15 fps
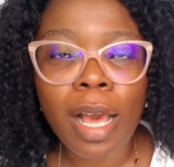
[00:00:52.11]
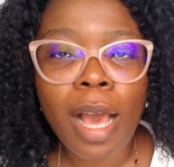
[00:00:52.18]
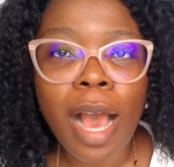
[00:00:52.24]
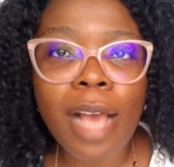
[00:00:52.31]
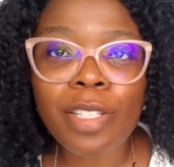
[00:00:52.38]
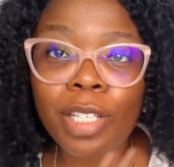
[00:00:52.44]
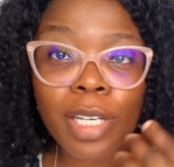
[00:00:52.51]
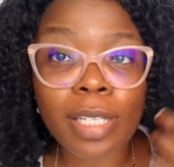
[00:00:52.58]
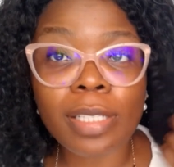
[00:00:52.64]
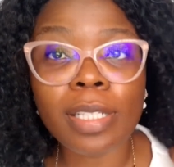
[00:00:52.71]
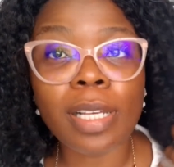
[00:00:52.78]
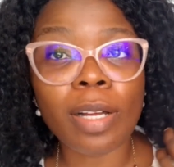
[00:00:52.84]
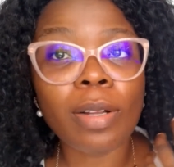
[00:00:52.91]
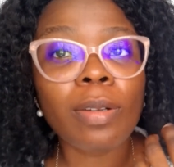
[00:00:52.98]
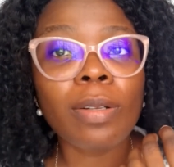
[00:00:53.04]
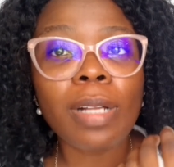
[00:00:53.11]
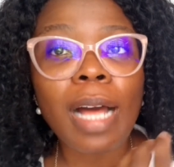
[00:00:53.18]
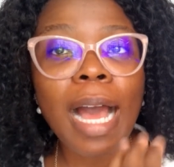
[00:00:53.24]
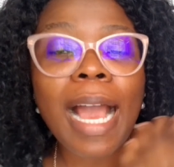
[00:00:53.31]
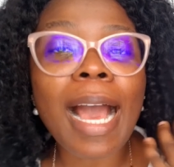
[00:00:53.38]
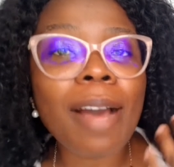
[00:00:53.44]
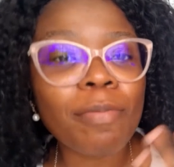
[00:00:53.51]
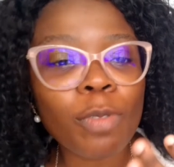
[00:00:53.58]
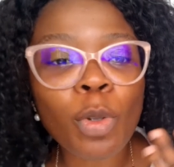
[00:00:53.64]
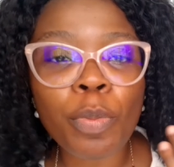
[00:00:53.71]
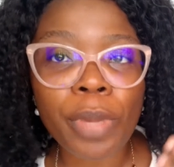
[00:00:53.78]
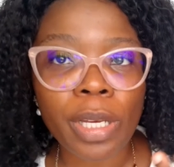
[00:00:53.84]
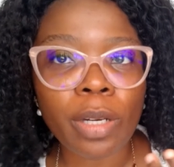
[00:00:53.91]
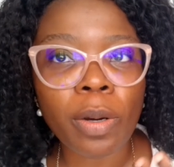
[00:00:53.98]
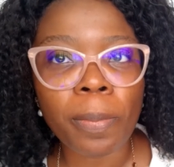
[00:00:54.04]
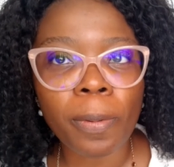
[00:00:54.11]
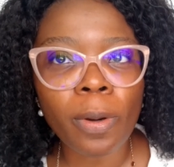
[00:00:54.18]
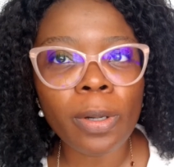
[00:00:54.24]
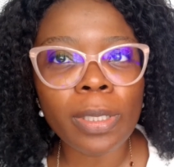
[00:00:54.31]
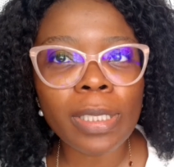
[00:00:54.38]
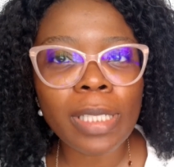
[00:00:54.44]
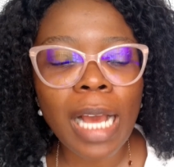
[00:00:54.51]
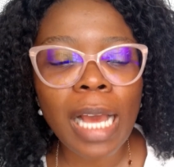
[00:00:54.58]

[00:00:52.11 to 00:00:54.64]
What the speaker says: As you can tell, I have no makeup on,